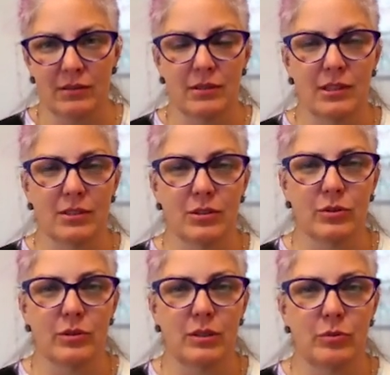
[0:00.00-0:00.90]

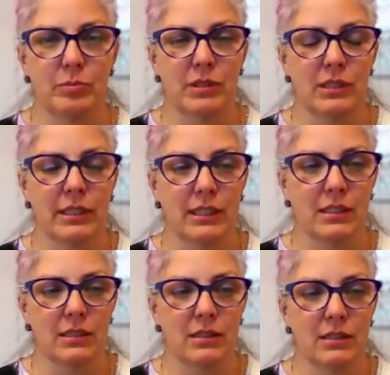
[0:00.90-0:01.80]
He would be like,
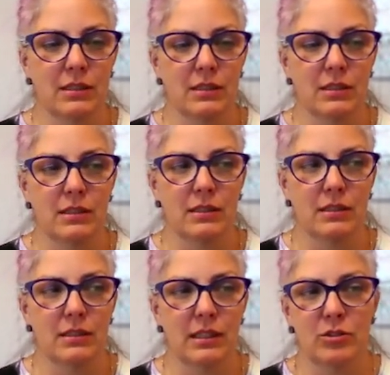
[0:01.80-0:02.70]

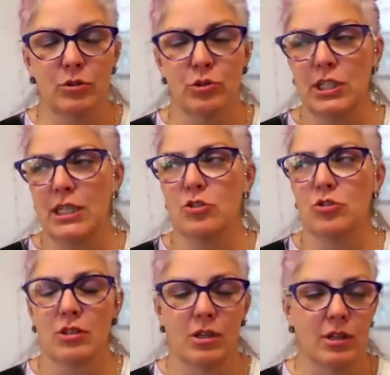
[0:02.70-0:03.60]
let's go change
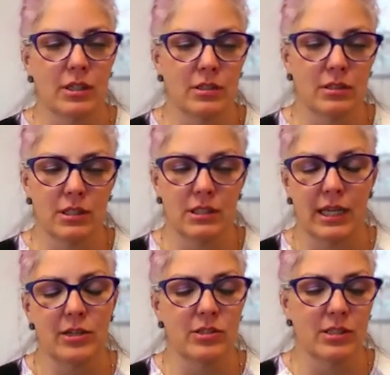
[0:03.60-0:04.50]
the
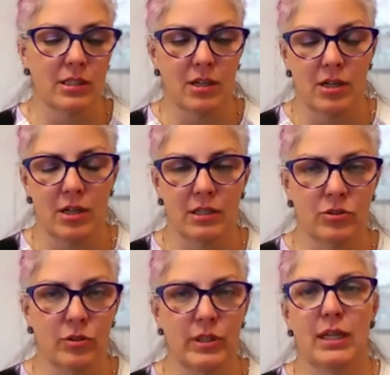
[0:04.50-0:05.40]
tires on the car
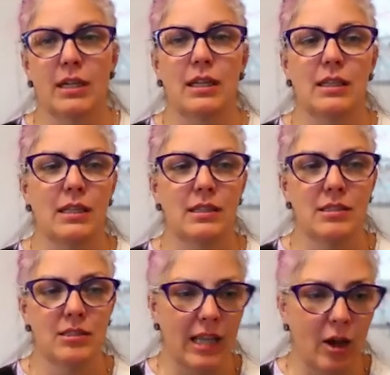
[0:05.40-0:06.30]
and then
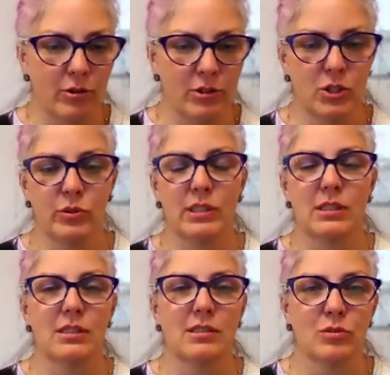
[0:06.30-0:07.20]
this is how you do it.
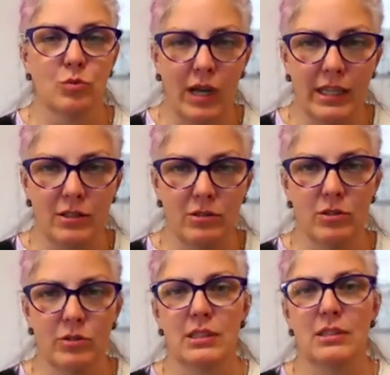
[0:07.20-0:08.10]
And this is why you
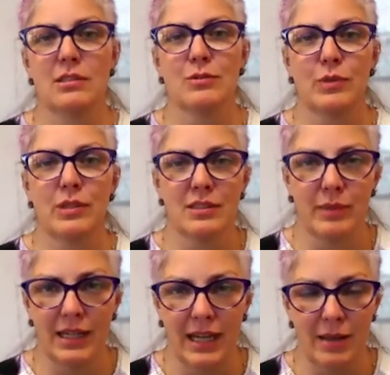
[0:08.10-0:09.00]
do it. And this is when this
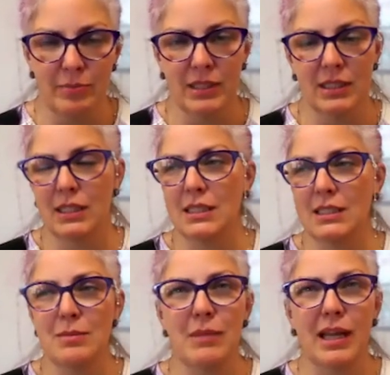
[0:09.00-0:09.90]
might happen. And it
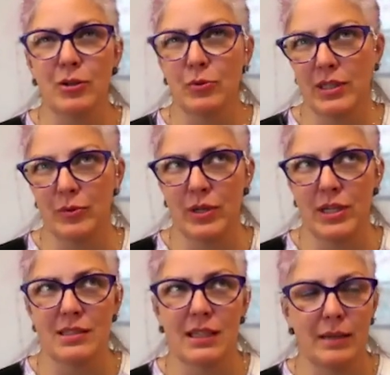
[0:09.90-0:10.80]
didn't matter what it
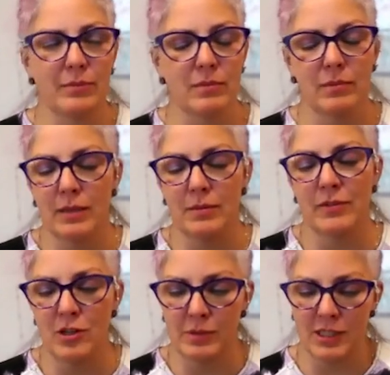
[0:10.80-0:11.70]
was. And I'm
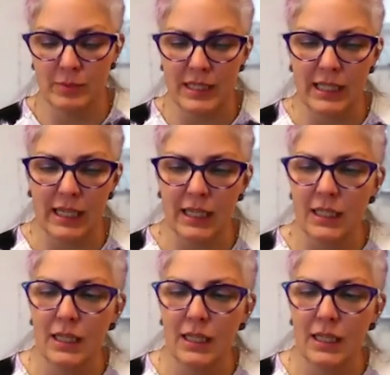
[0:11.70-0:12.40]
very much my dad.